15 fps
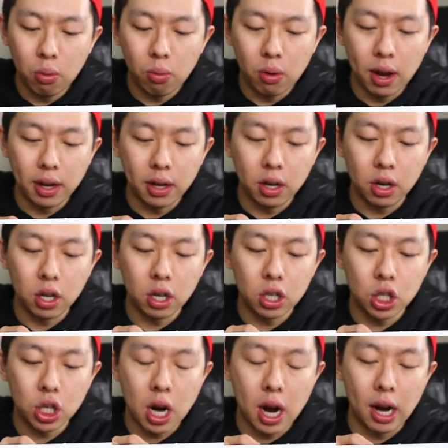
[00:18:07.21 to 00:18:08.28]
want your
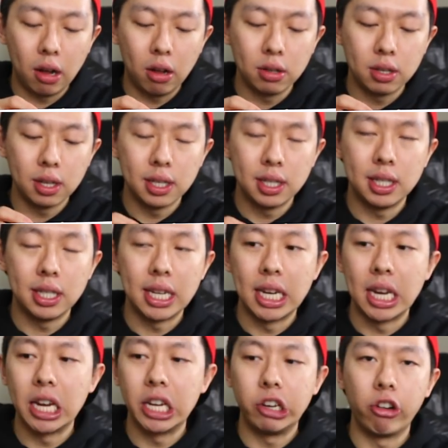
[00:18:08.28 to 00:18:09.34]
child
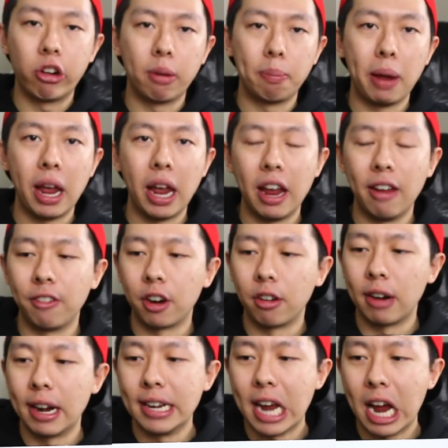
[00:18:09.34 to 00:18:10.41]
seeing your behavior
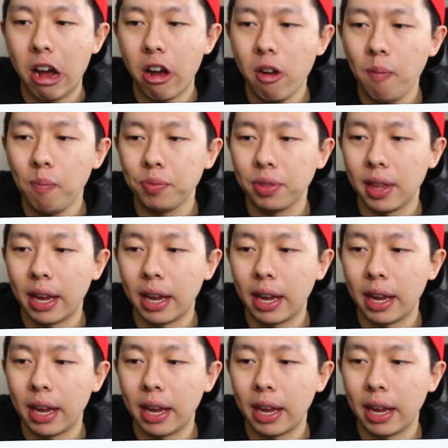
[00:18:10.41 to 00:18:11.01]
right now?